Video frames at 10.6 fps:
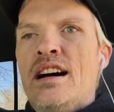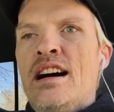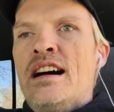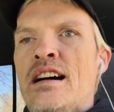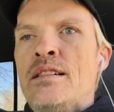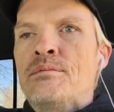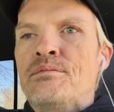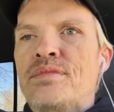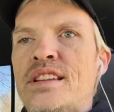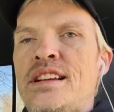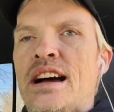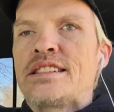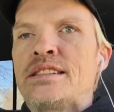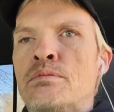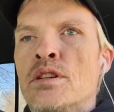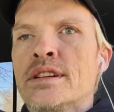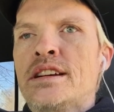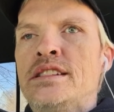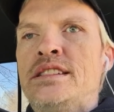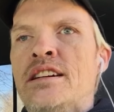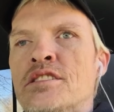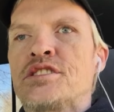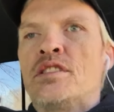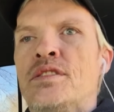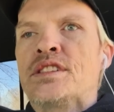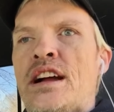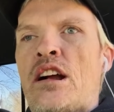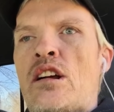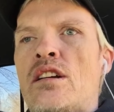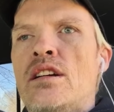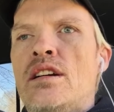Um, got some really good deals over there